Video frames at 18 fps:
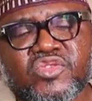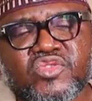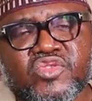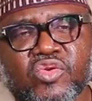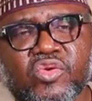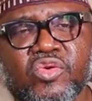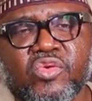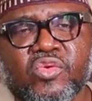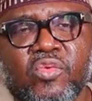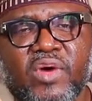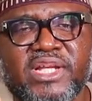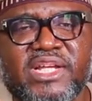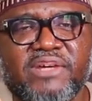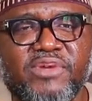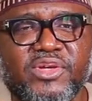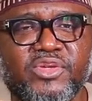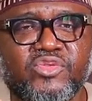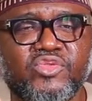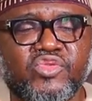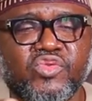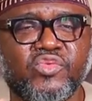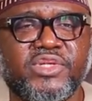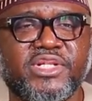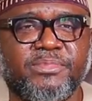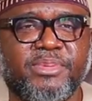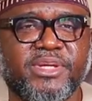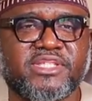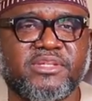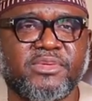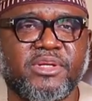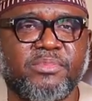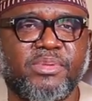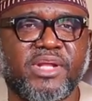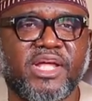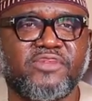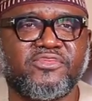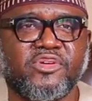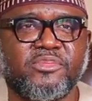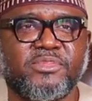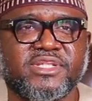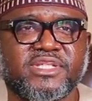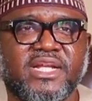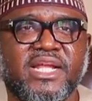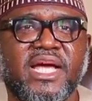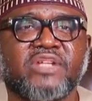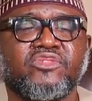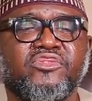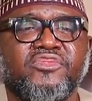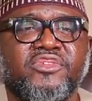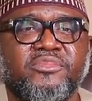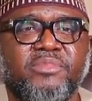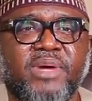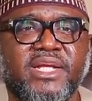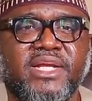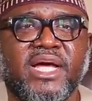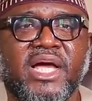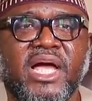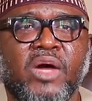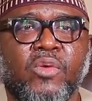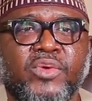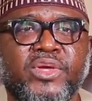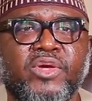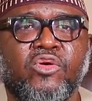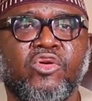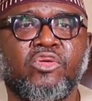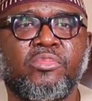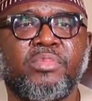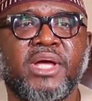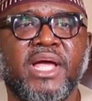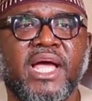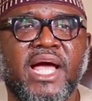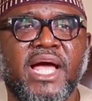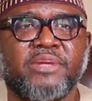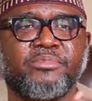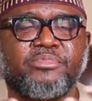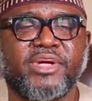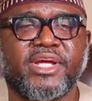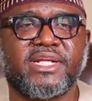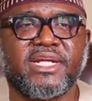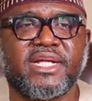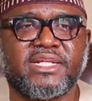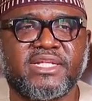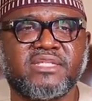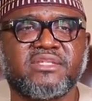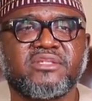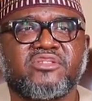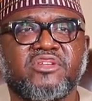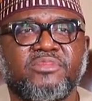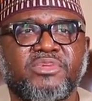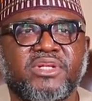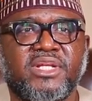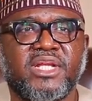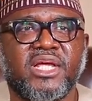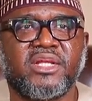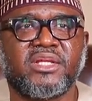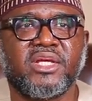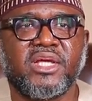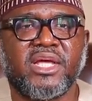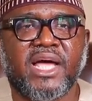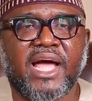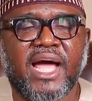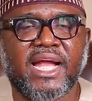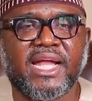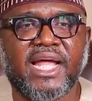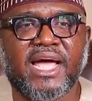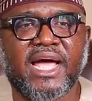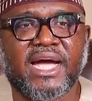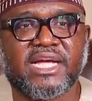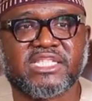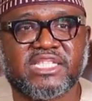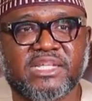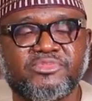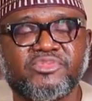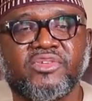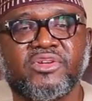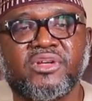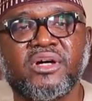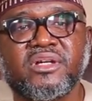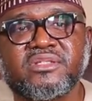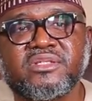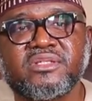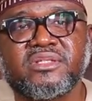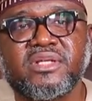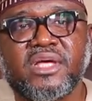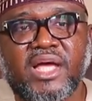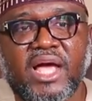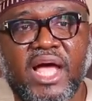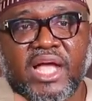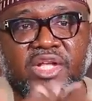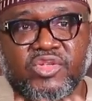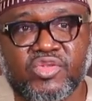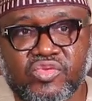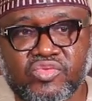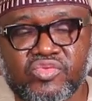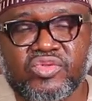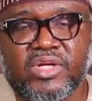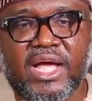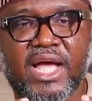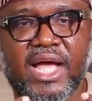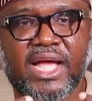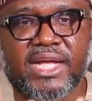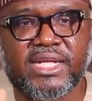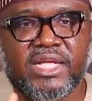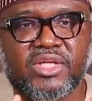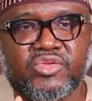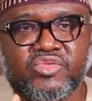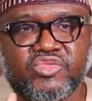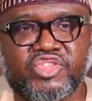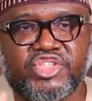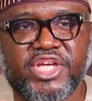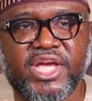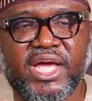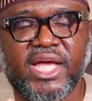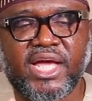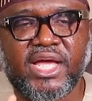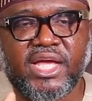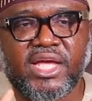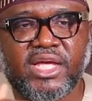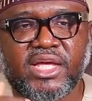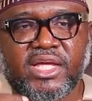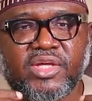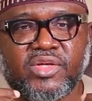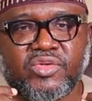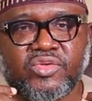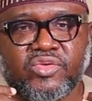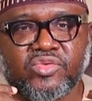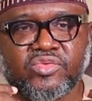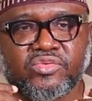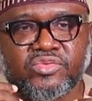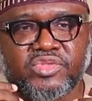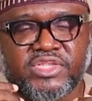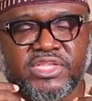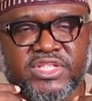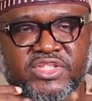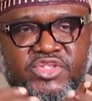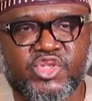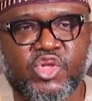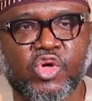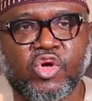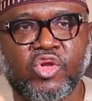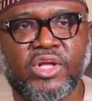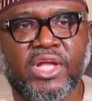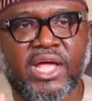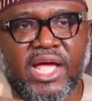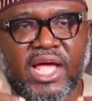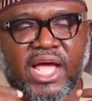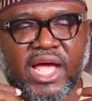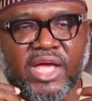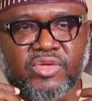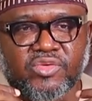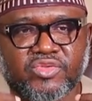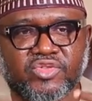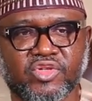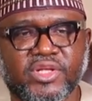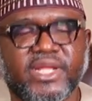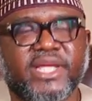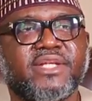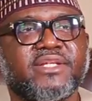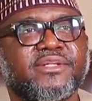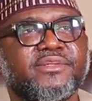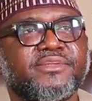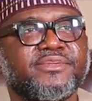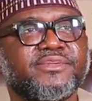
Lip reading: So whatever you do with the PaySabil platform is an act of ibadah, and we hope and pray that this is something that Allah accepts from us and you, and then you share, you install, and you donate.